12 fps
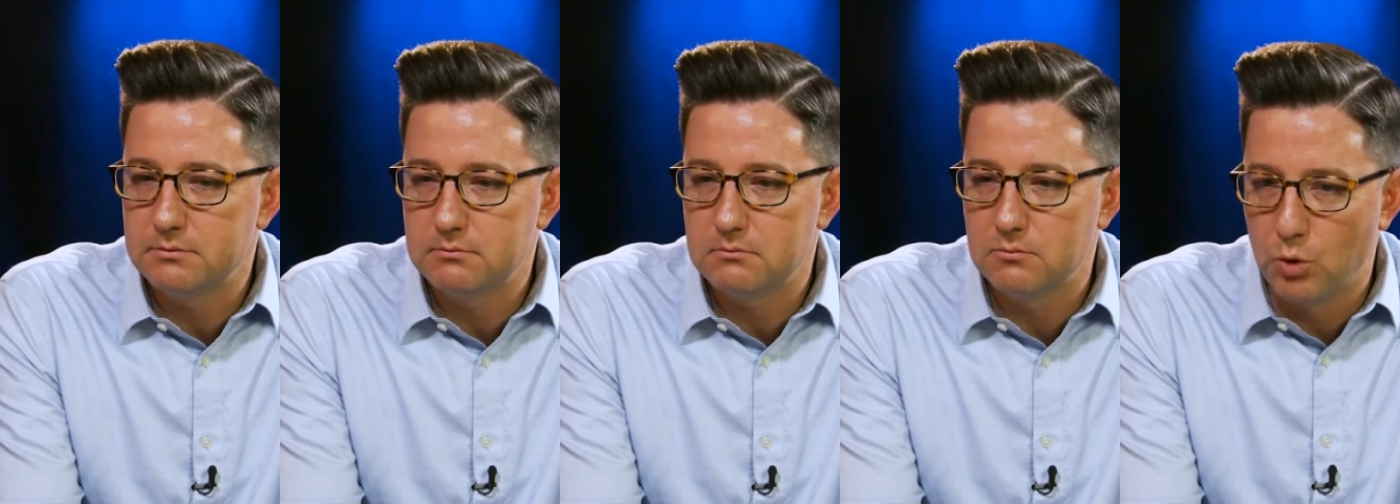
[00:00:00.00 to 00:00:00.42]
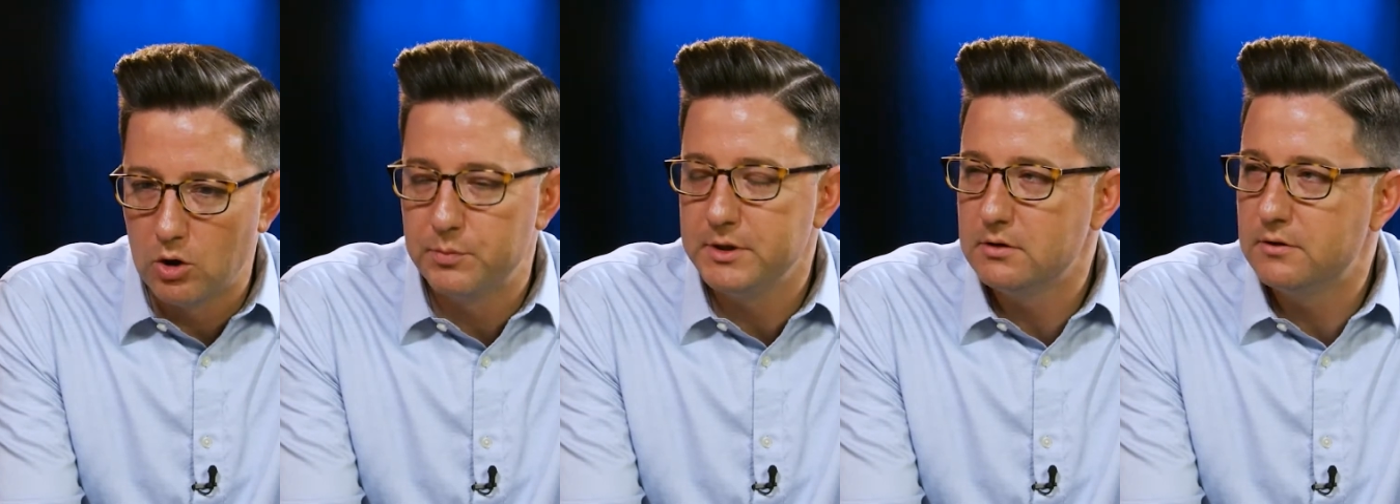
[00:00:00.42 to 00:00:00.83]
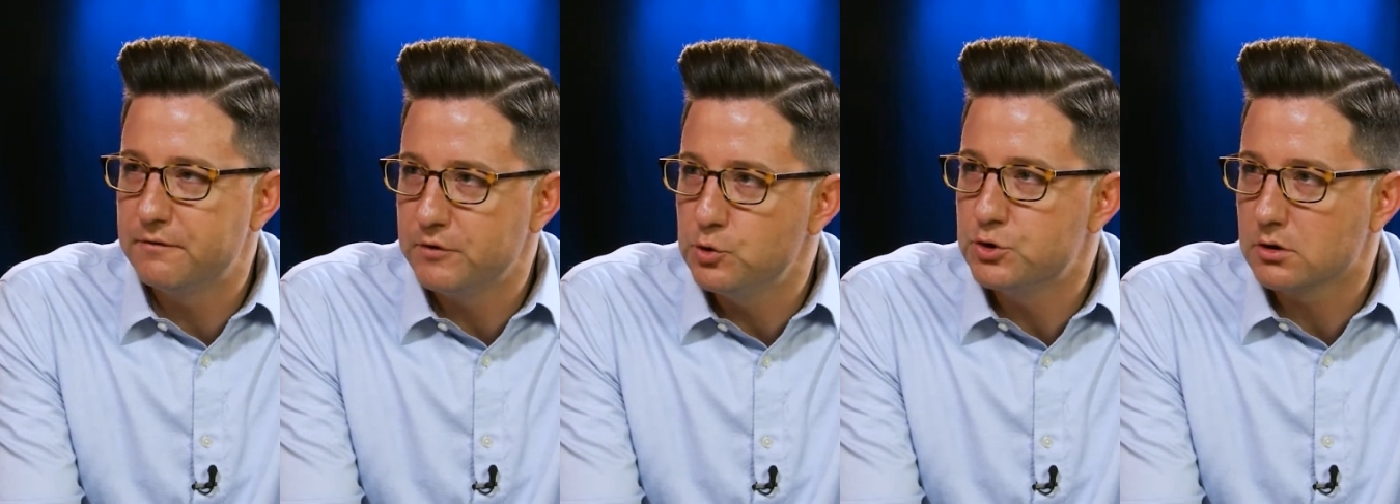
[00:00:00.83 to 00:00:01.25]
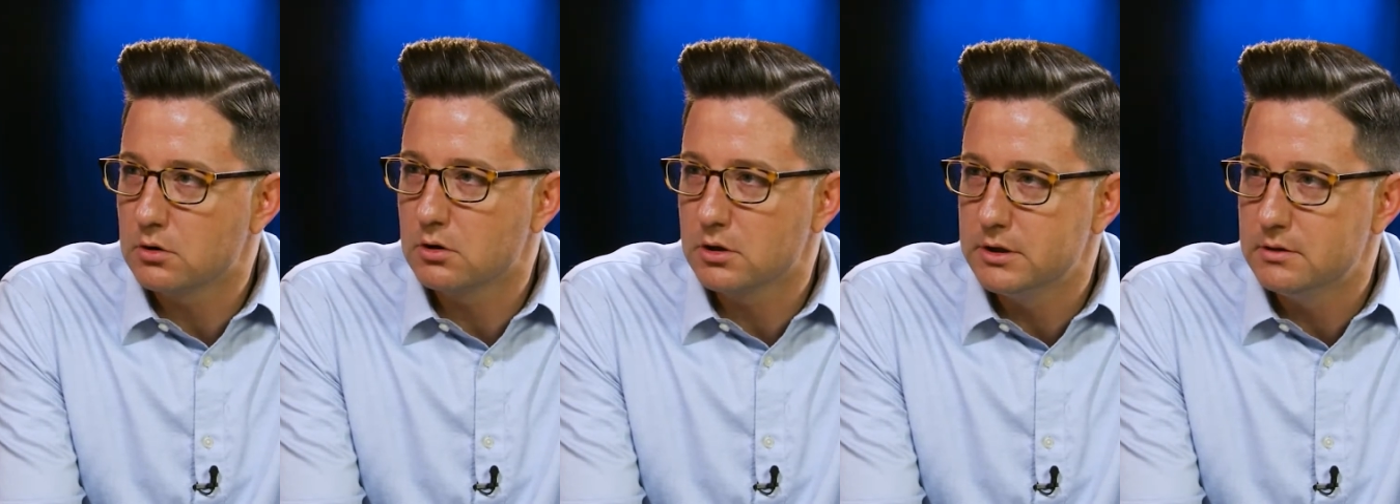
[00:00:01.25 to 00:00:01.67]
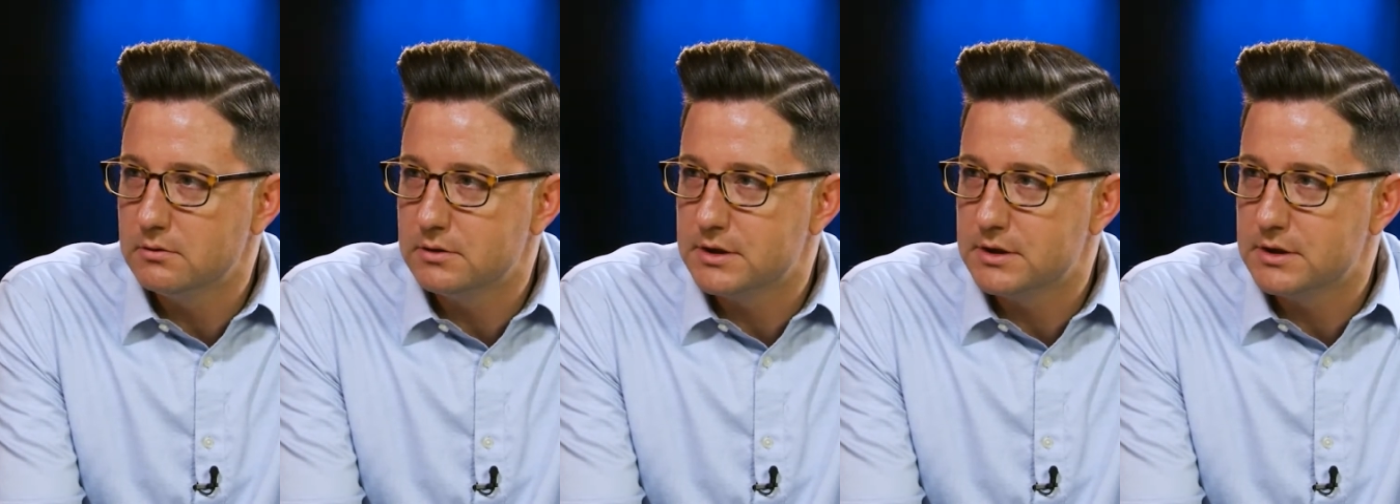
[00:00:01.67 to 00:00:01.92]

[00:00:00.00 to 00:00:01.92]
will be the future, and